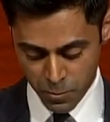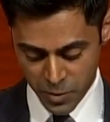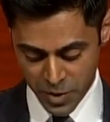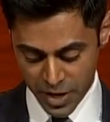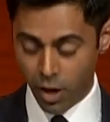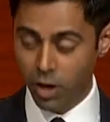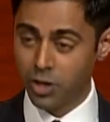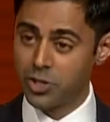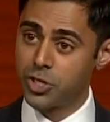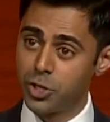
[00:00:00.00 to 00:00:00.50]

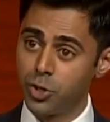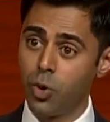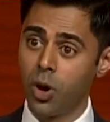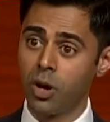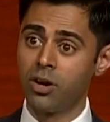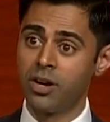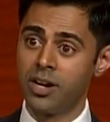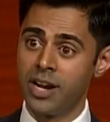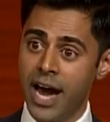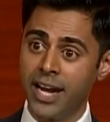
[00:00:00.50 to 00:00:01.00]
There are
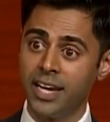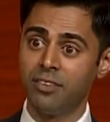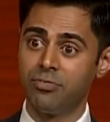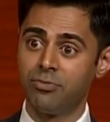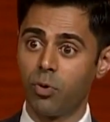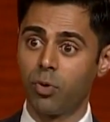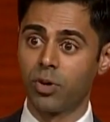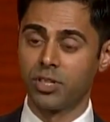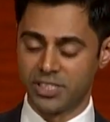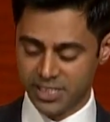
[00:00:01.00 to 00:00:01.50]

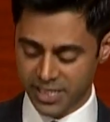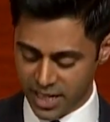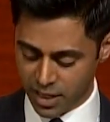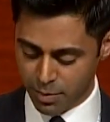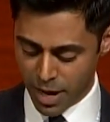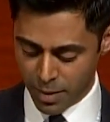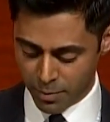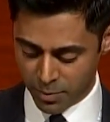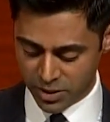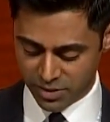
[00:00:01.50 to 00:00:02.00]
294
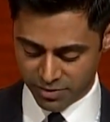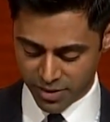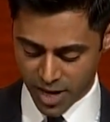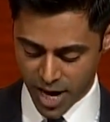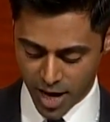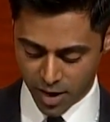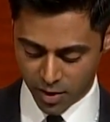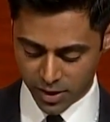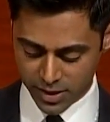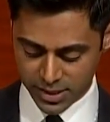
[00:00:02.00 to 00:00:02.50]
sitting members of
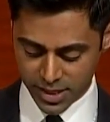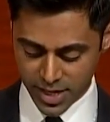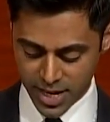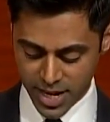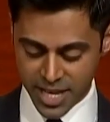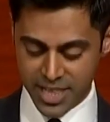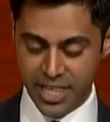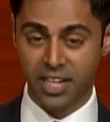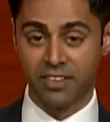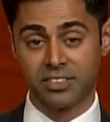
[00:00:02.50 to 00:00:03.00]
Congress
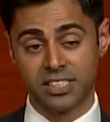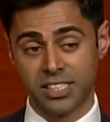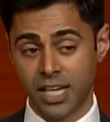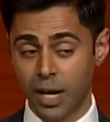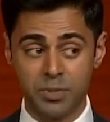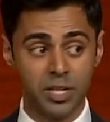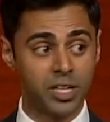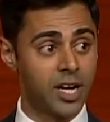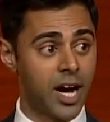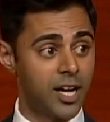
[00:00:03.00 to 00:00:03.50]
that have
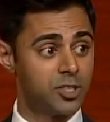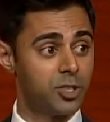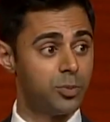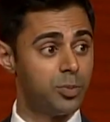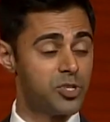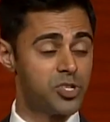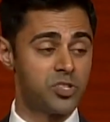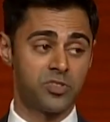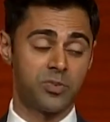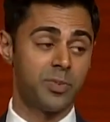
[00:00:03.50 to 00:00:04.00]
accepted
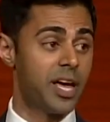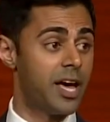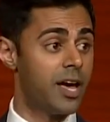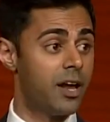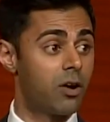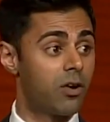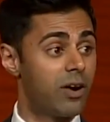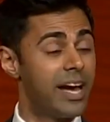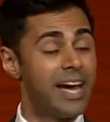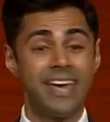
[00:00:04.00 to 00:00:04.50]
contributions from the
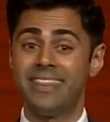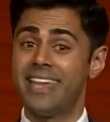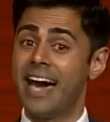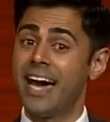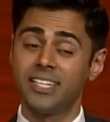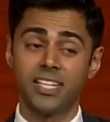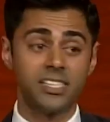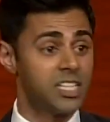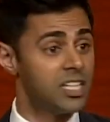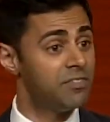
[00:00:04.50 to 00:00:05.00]
NRA, and
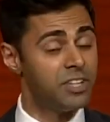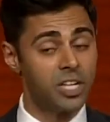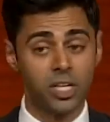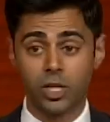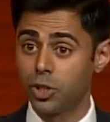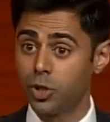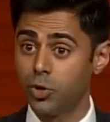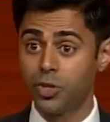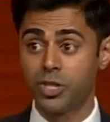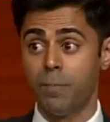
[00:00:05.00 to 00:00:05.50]
that doesn't even
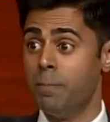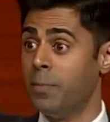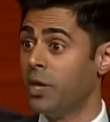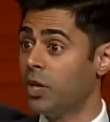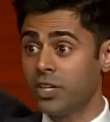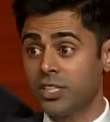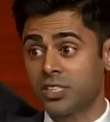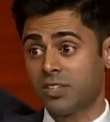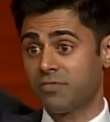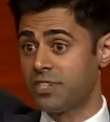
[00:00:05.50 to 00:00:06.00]
include the
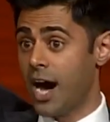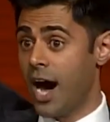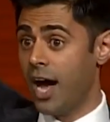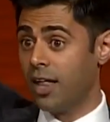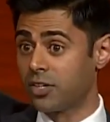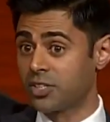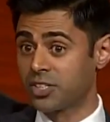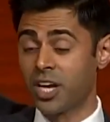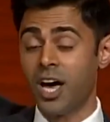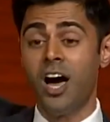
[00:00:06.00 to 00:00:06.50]
millions of
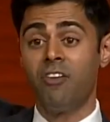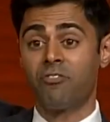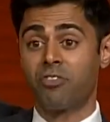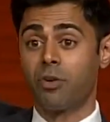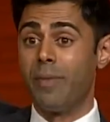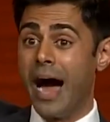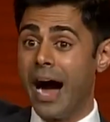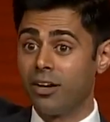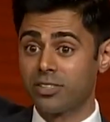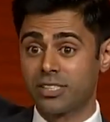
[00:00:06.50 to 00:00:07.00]
dollars
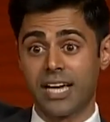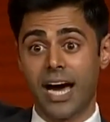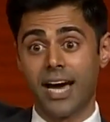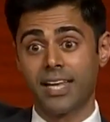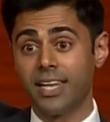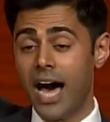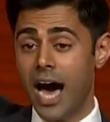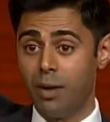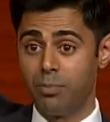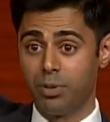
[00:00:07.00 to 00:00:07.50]
from
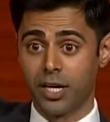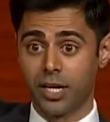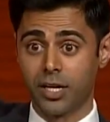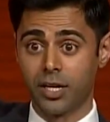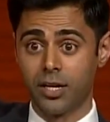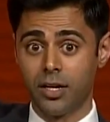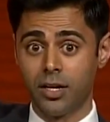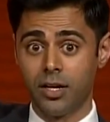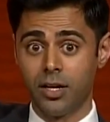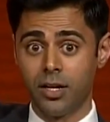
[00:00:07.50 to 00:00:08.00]
outside lobbying.
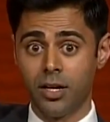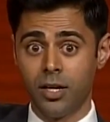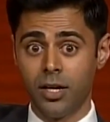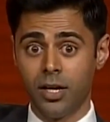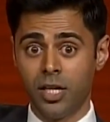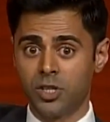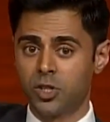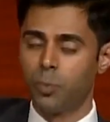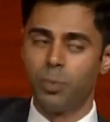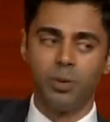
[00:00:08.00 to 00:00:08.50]

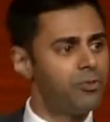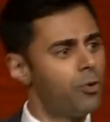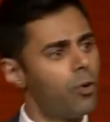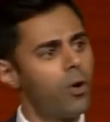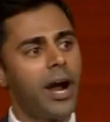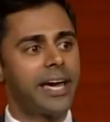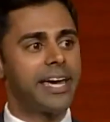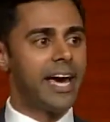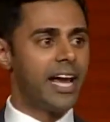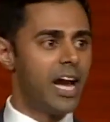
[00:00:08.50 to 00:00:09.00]
So
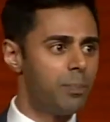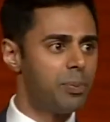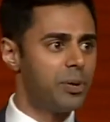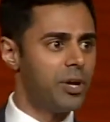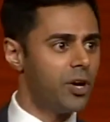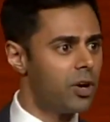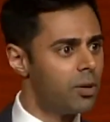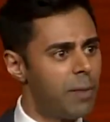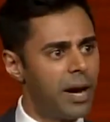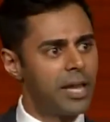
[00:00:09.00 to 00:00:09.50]
before I get up
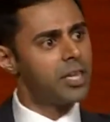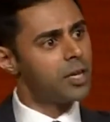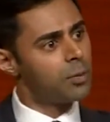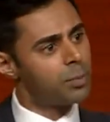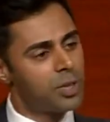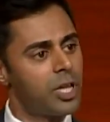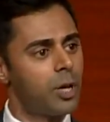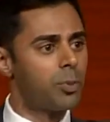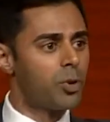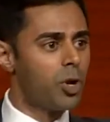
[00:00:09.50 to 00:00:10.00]
here in my
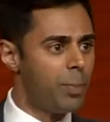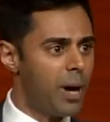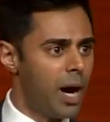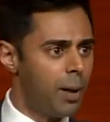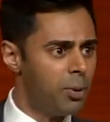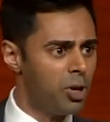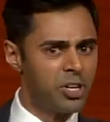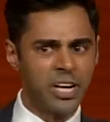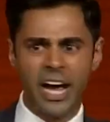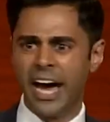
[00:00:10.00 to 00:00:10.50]
liberal
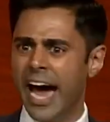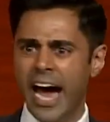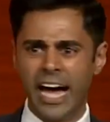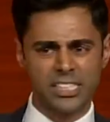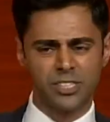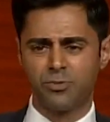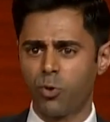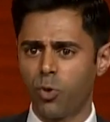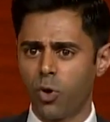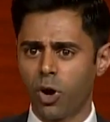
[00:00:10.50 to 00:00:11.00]
bubble and I
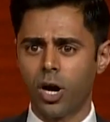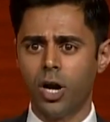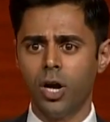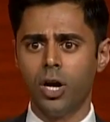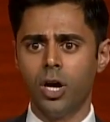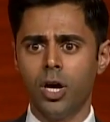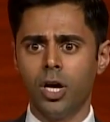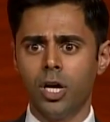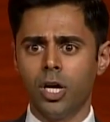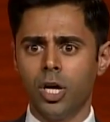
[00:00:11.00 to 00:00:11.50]
ask for
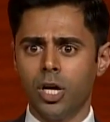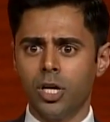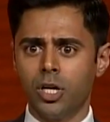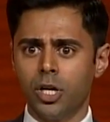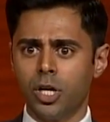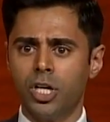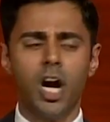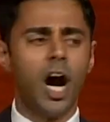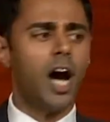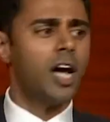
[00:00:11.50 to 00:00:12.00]

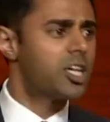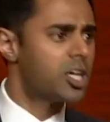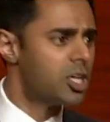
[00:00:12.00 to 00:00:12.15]
gun